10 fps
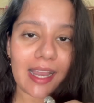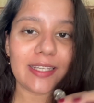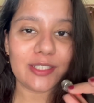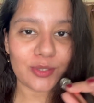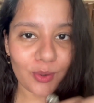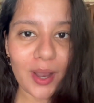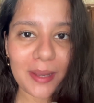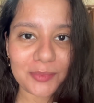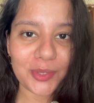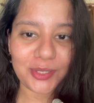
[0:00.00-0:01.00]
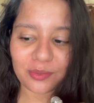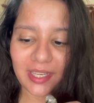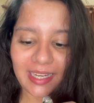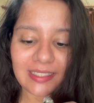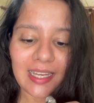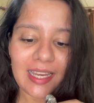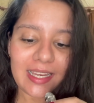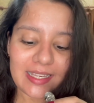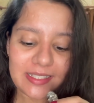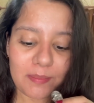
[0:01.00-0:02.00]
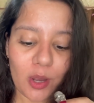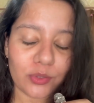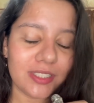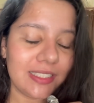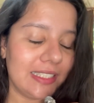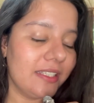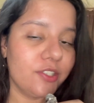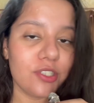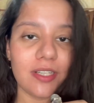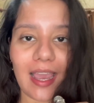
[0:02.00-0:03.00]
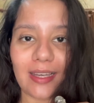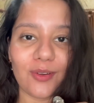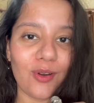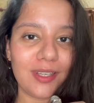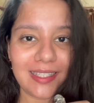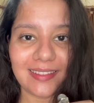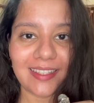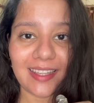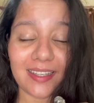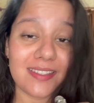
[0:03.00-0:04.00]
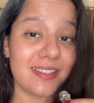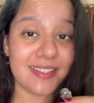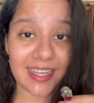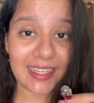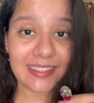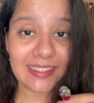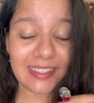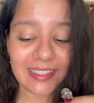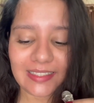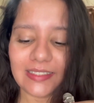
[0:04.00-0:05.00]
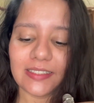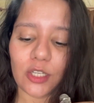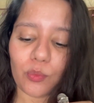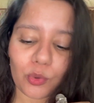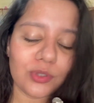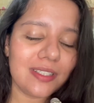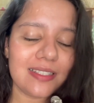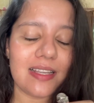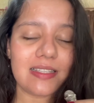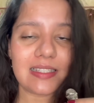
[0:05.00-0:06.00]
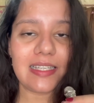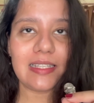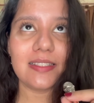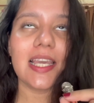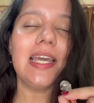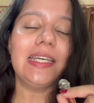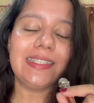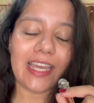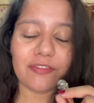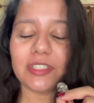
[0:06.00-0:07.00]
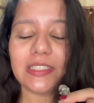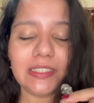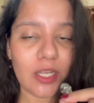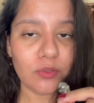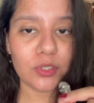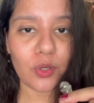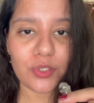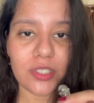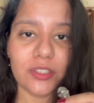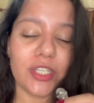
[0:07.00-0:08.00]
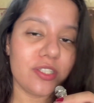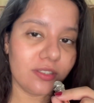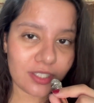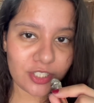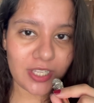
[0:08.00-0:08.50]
I know I'm going to get is about the denatured alcohol in there. It's the second ingredient. Now both these sunscreens, they have written down the concentration. The